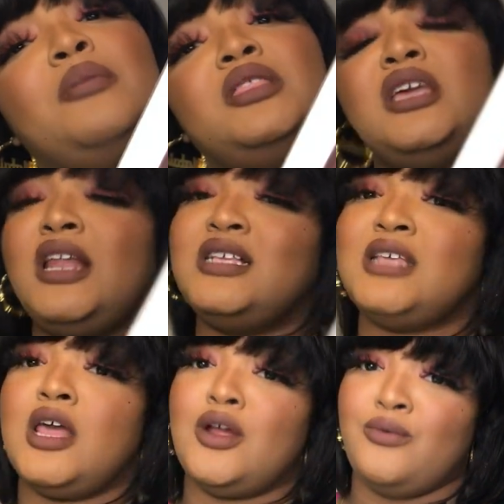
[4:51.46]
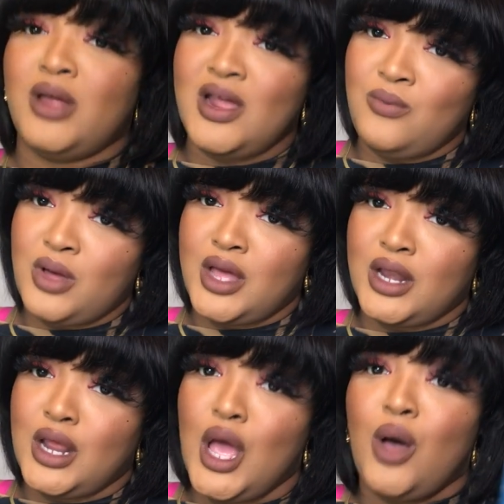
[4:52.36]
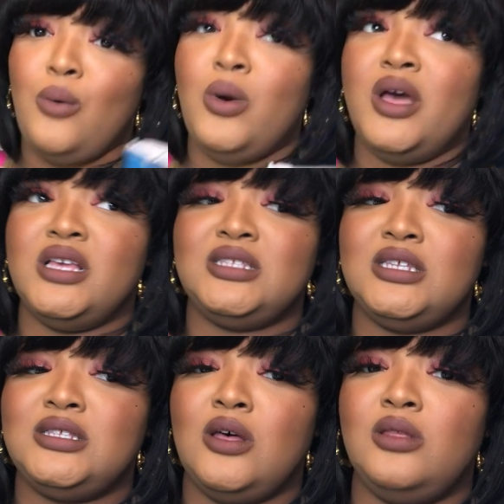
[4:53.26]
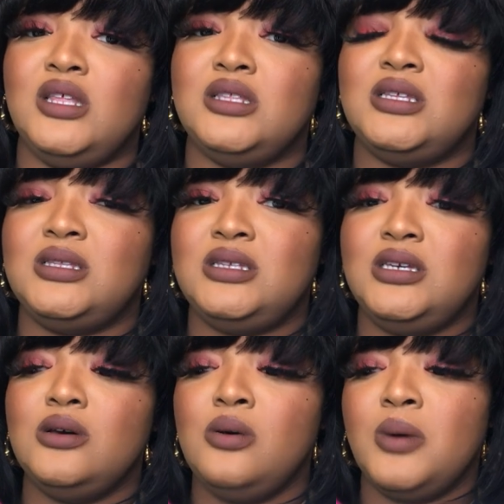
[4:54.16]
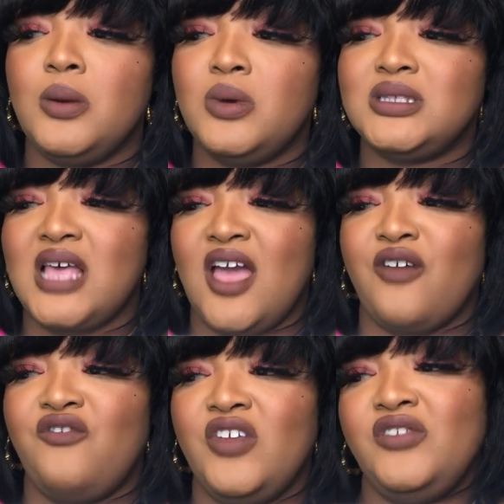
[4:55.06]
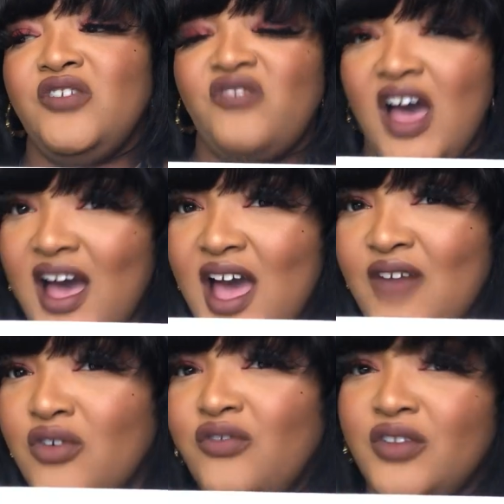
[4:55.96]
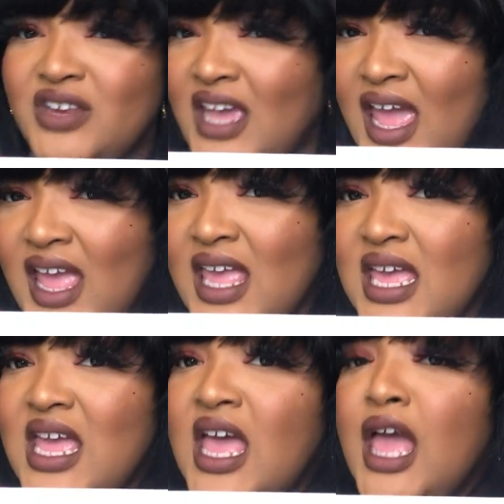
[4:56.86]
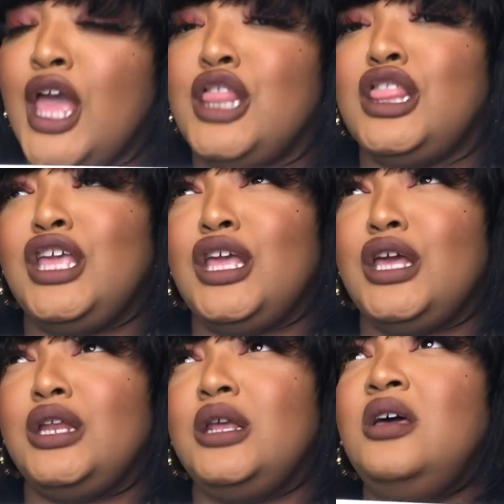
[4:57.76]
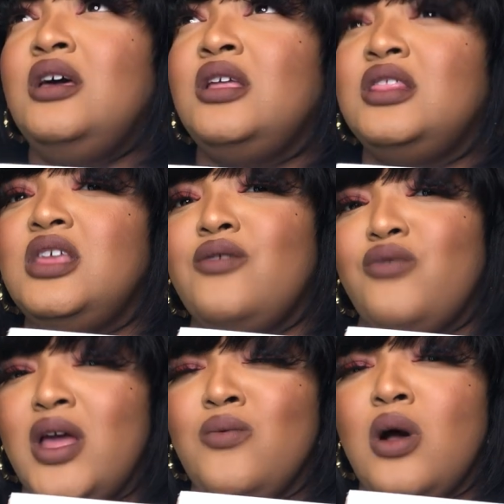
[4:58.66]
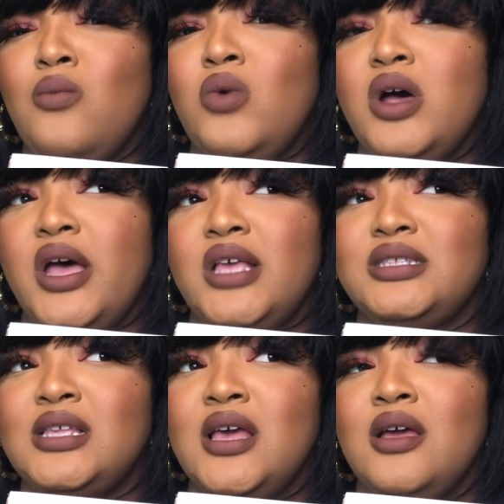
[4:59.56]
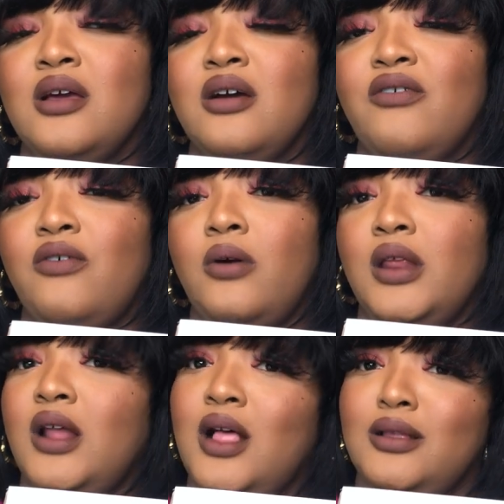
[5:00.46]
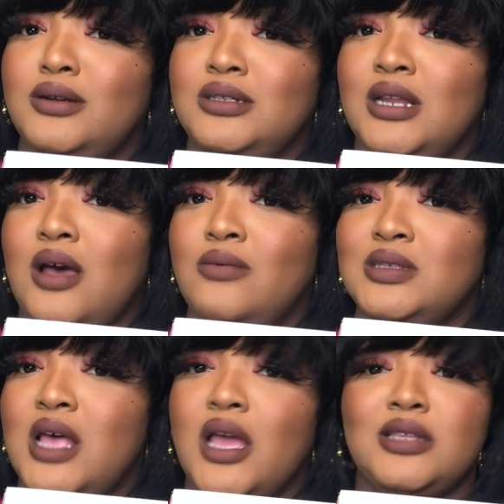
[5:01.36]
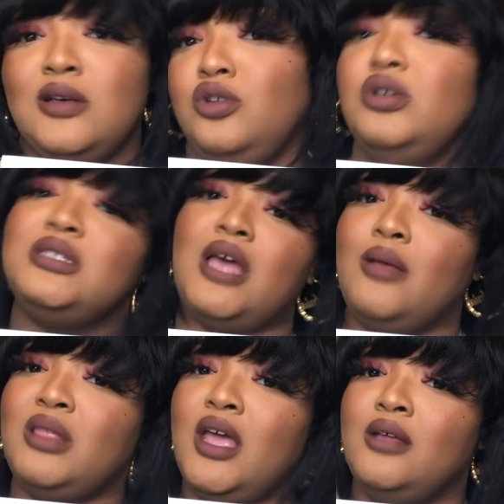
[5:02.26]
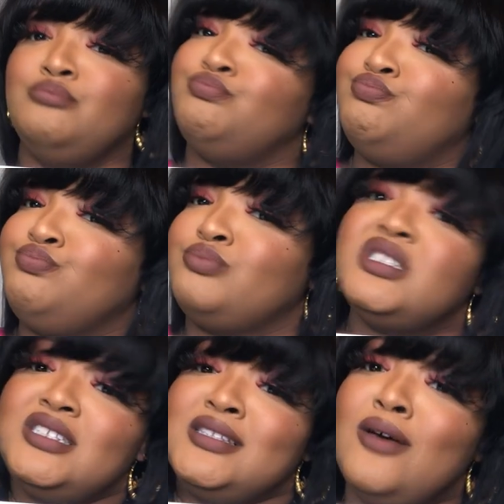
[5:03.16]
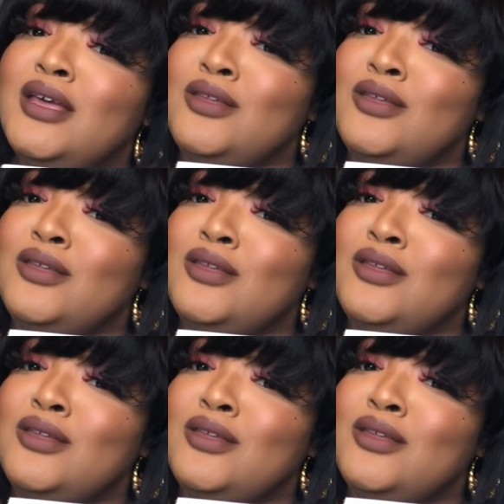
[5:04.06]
But then I saw the red one was, so the, the teal one was like 55 or 58. And then the red one was $40. And I was like, it's going to do the same thing. Just going